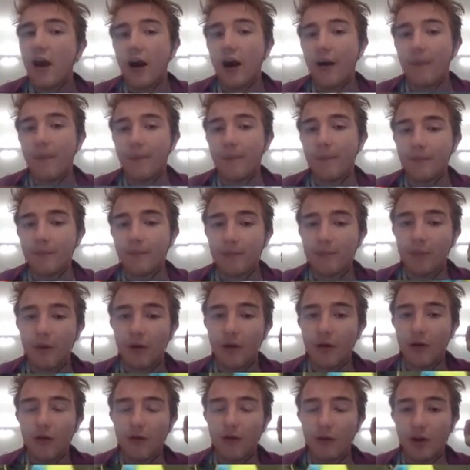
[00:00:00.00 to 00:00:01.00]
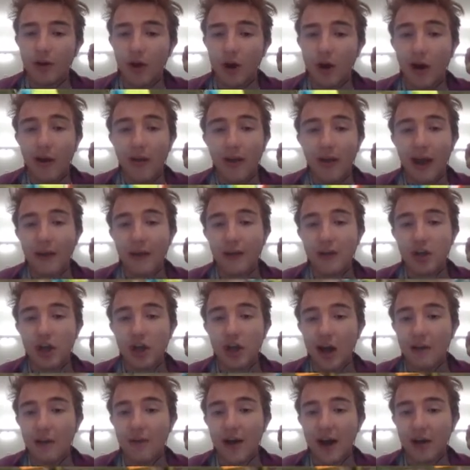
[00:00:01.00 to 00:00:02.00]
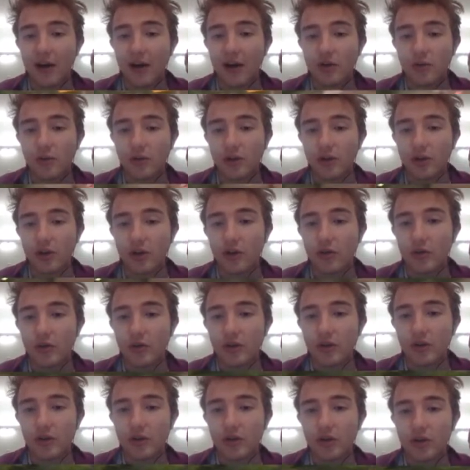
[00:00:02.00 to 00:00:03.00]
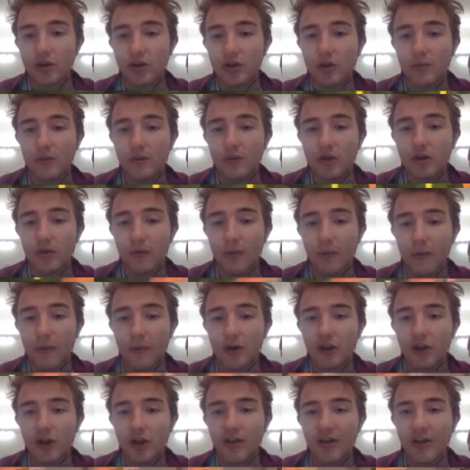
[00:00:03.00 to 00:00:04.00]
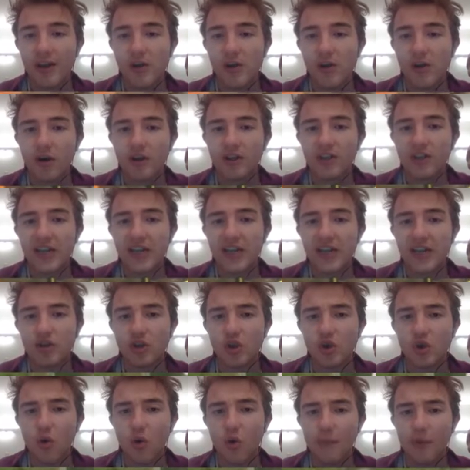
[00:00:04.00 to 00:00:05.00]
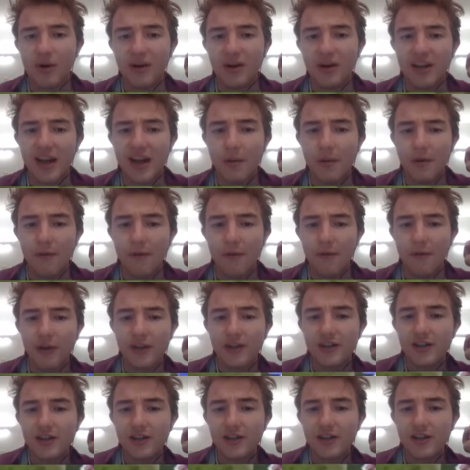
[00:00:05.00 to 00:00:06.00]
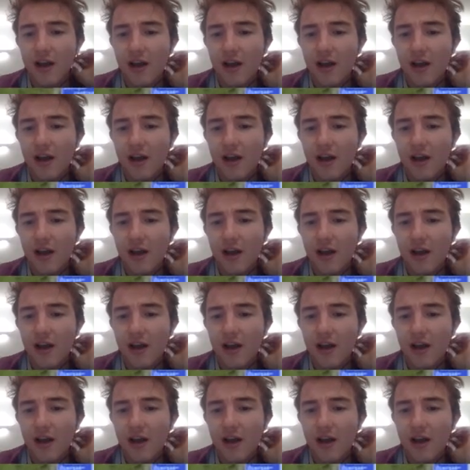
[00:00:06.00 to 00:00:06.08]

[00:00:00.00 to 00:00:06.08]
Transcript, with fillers: But you know, at the time, Vakoc was super punchy. I think he won a stage of the Tour of Britain the year before this.